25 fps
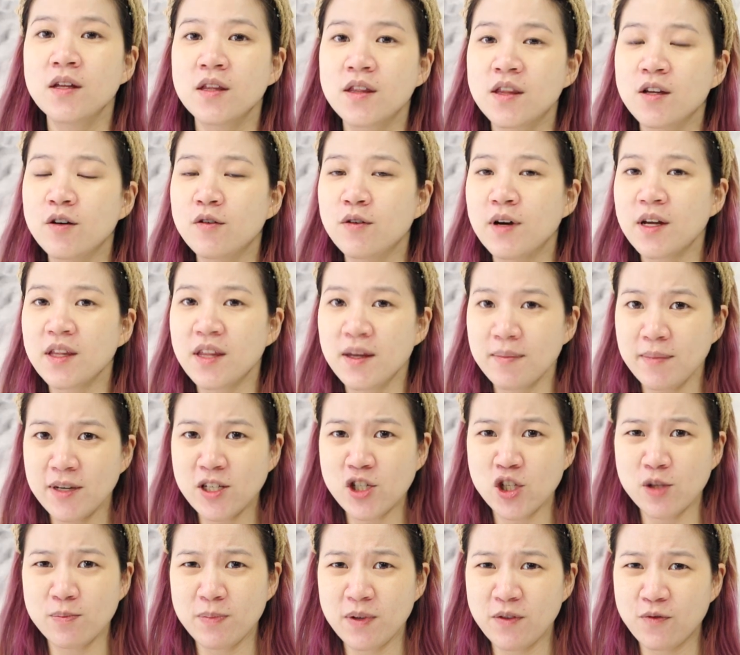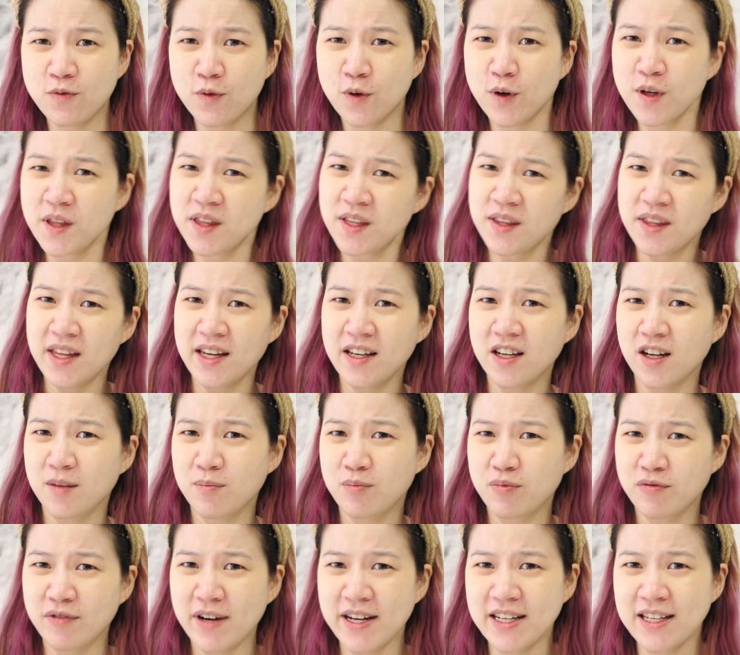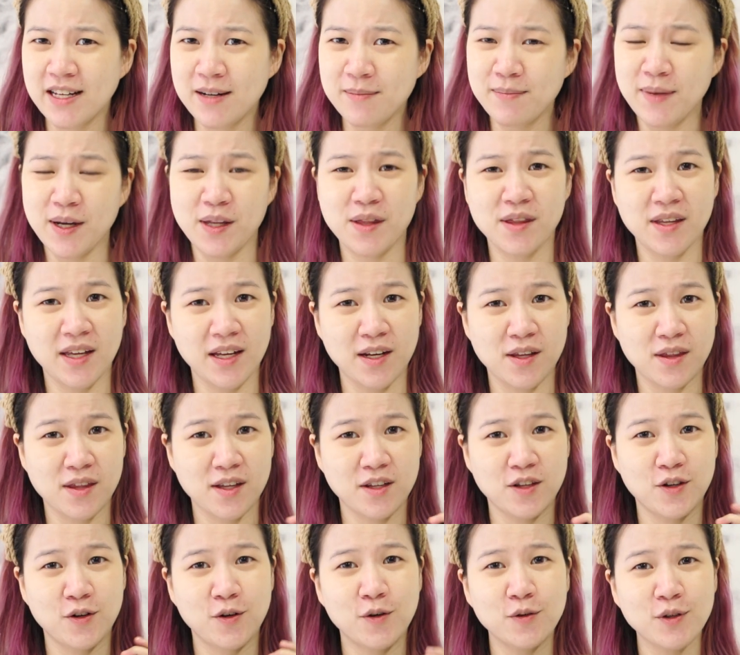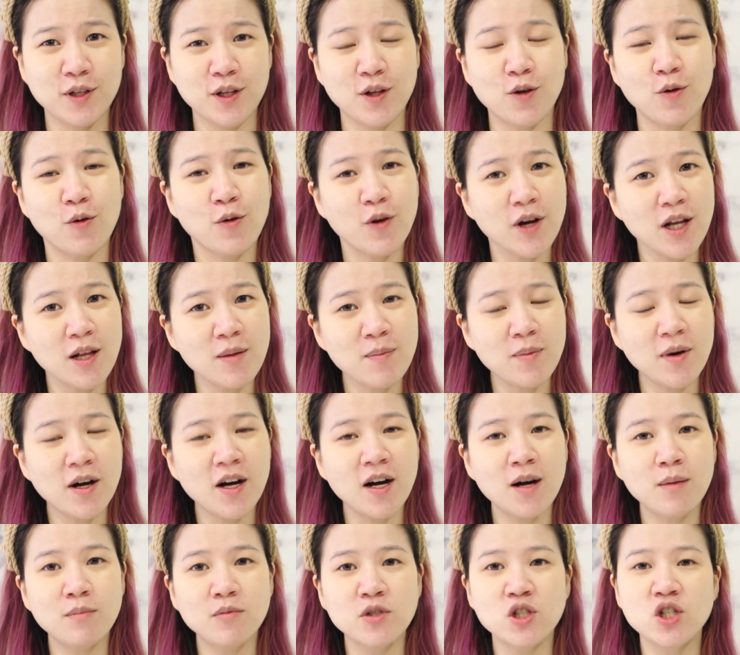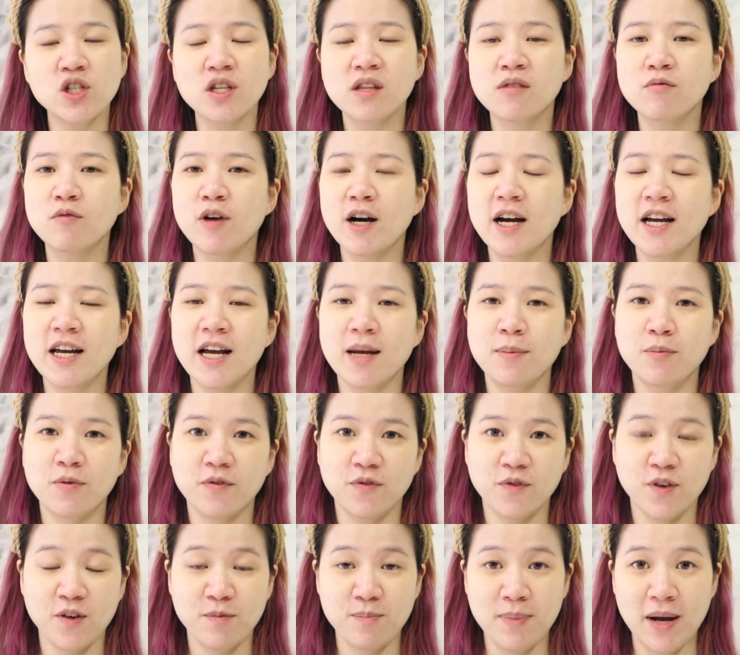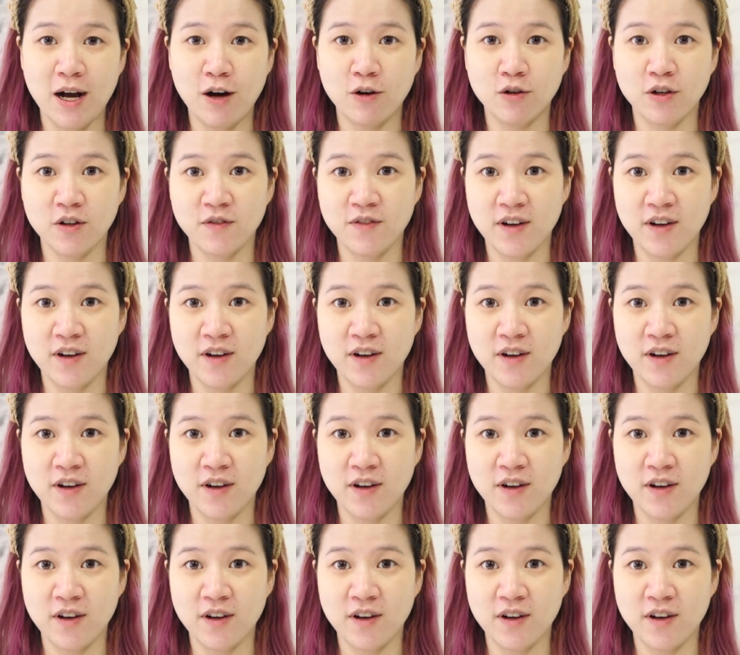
So as I mentioned before, since I got pregnant, my skin is a total oil bomb, which is why I prefer powder